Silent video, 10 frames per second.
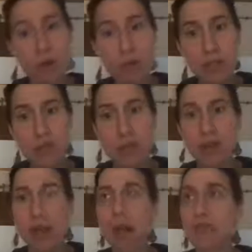We are
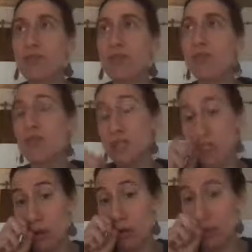always strong
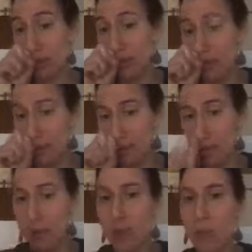enough. We just don't
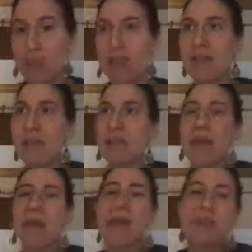believe it. We don't
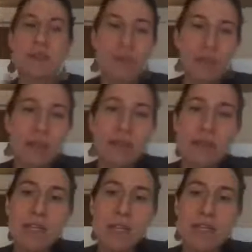believe it.
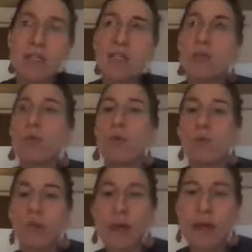And so here, let me
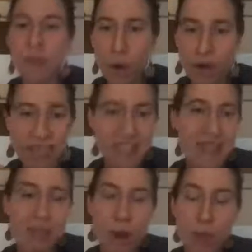speak to what
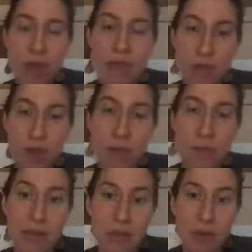is a
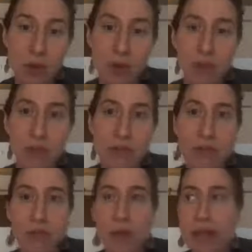moment of not being
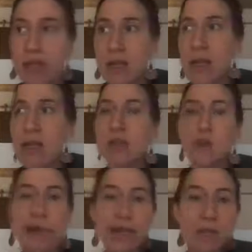strong enough,
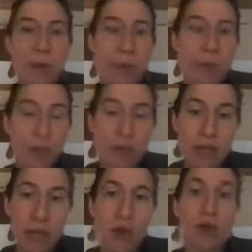right? So any
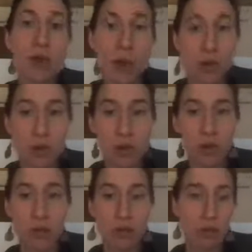moment where we are
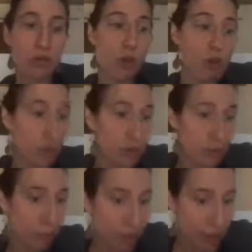not strong
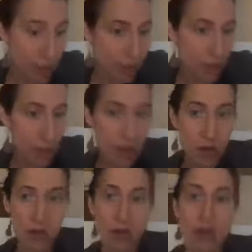enough or don't
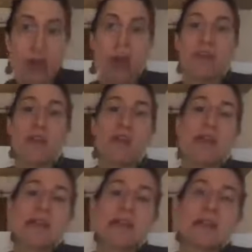feel that we are strong
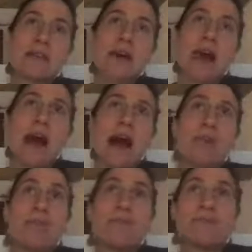enough is